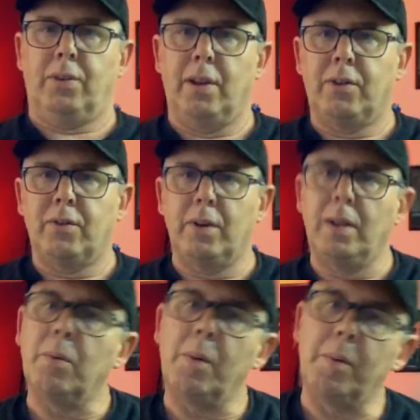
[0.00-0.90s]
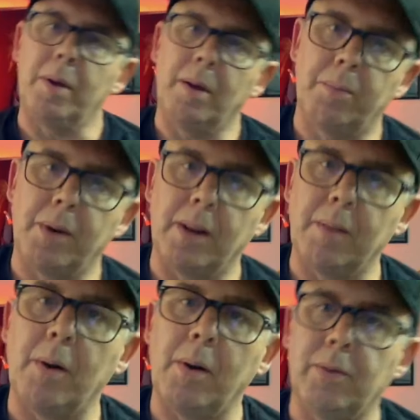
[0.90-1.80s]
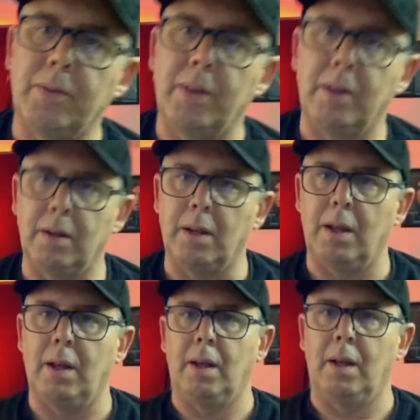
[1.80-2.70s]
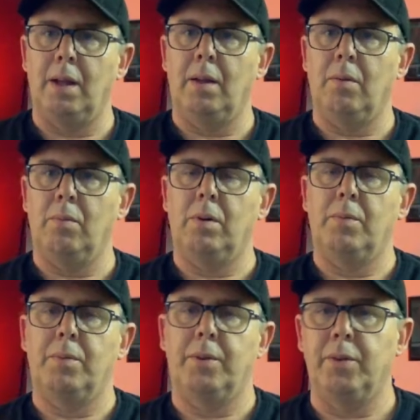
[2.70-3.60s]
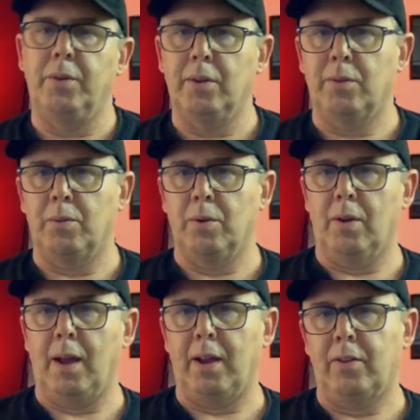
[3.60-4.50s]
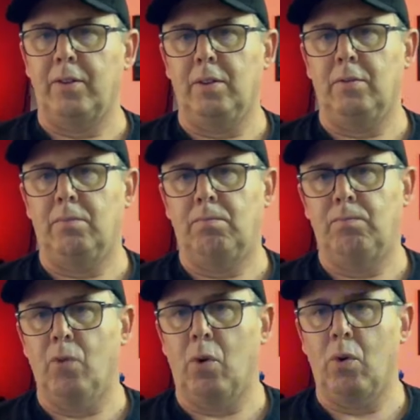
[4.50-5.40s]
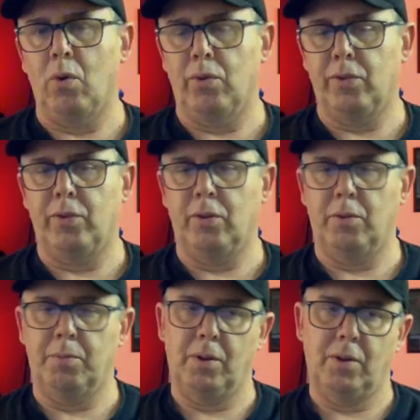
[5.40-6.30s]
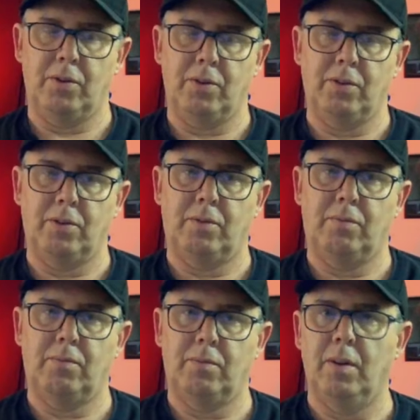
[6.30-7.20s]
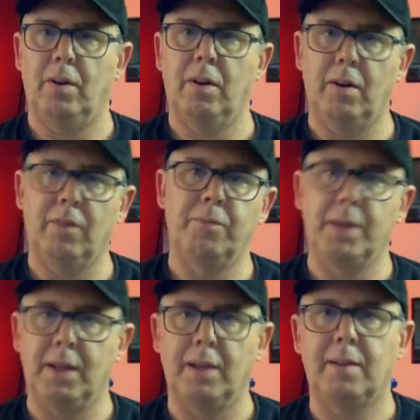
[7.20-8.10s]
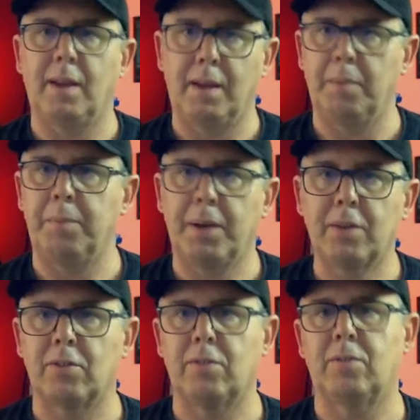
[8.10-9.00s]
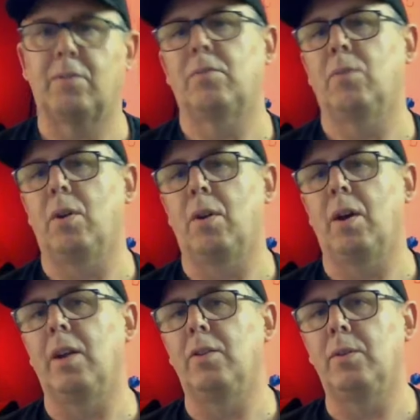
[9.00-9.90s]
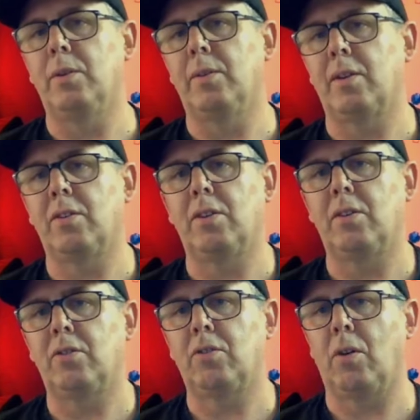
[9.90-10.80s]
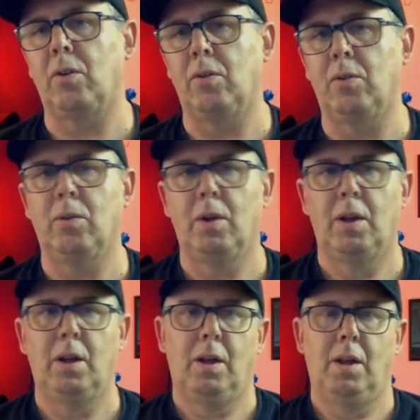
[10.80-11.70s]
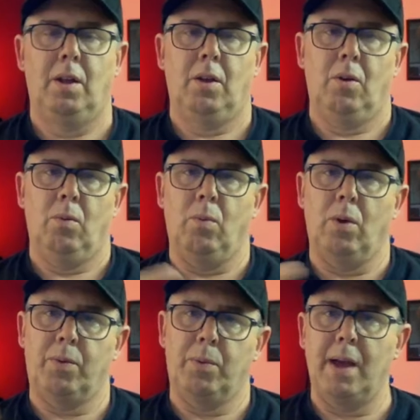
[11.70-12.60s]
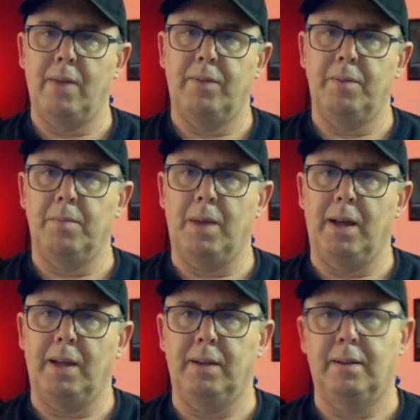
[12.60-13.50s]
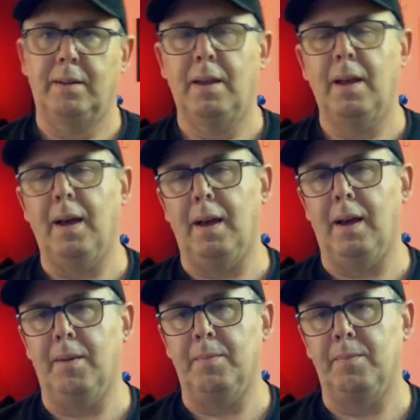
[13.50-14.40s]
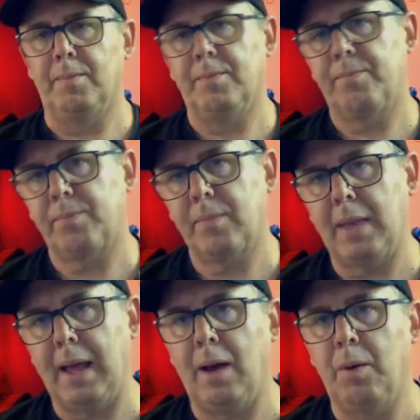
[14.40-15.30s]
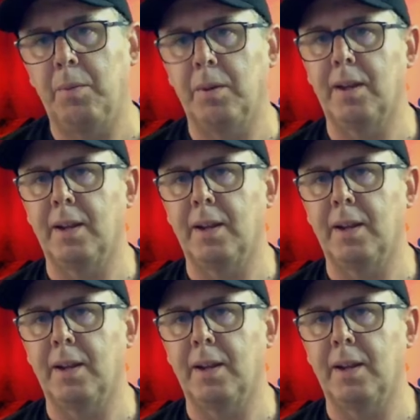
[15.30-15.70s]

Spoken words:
literally when we bring the models in, what we'll do is we'll actually record the shoot, but not just of me taking pictures. What I'm going to do is actually show you what we have in mind, how I'm going to